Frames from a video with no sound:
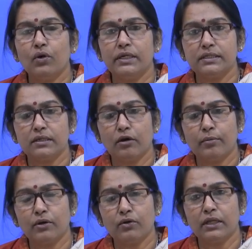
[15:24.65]

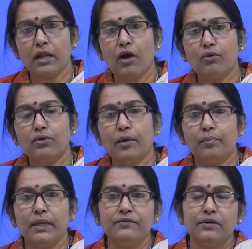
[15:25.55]
that how to
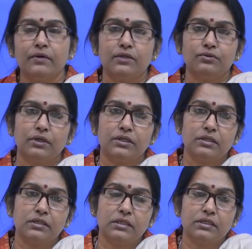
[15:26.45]
uplift our education
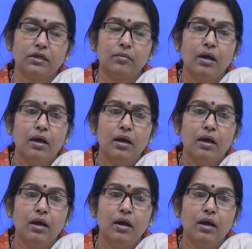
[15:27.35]
system,